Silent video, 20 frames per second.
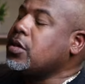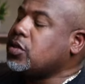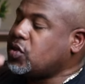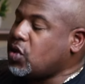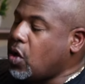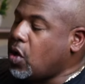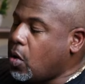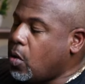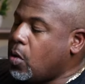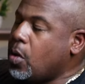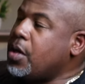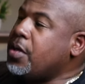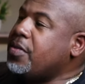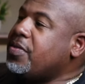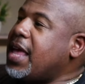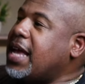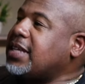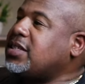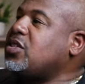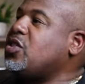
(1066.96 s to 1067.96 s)
So
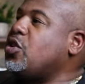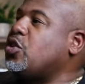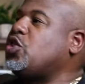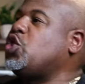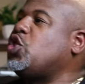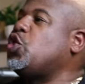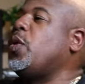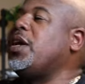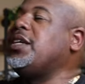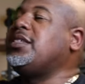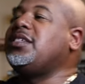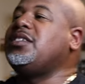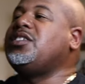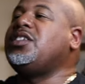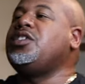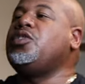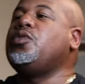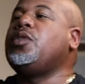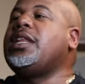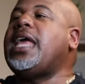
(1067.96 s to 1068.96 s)
that's your choices
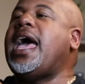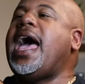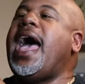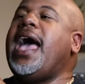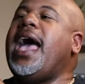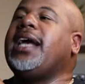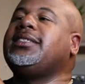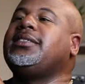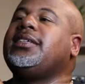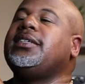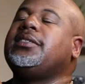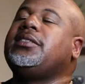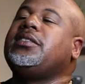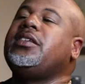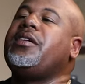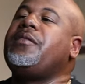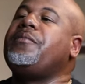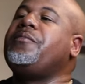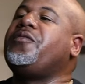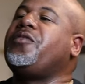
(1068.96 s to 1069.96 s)
and you can access
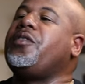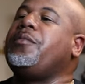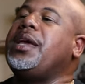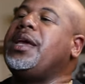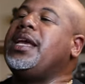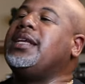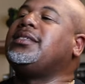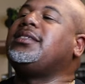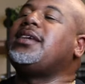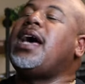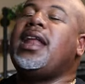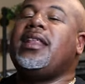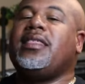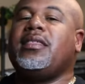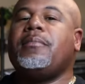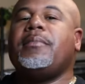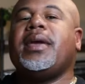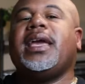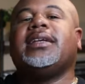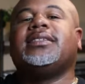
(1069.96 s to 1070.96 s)
them from inside of the
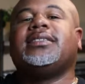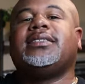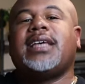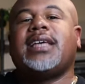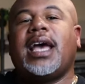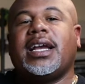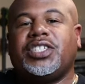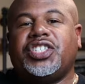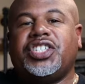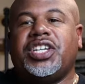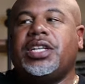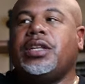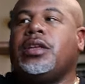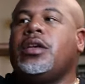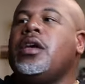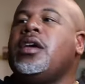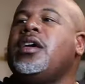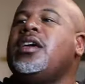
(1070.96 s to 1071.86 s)
main section.